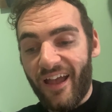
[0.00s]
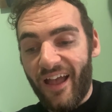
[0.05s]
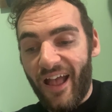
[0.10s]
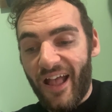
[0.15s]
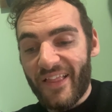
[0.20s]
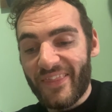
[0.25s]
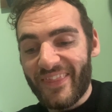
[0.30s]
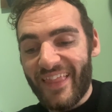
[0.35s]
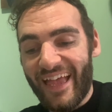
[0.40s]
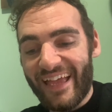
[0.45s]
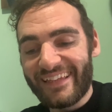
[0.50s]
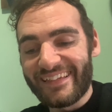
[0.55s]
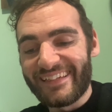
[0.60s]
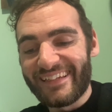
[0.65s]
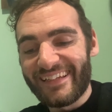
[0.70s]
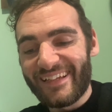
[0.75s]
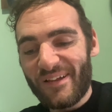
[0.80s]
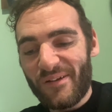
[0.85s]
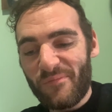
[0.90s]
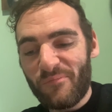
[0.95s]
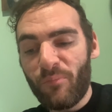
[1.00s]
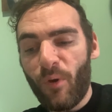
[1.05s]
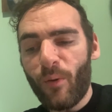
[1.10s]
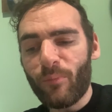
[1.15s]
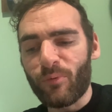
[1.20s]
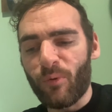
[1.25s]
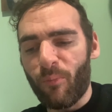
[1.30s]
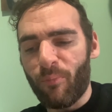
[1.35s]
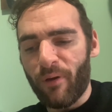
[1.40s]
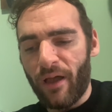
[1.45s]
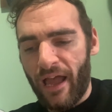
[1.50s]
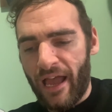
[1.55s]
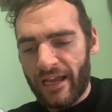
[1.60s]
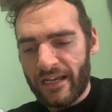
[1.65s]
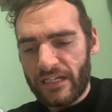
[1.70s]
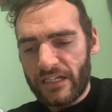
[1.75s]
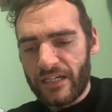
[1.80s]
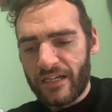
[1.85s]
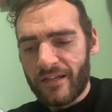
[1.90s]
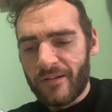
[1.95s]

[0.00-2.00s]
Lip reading: And then bobl bach,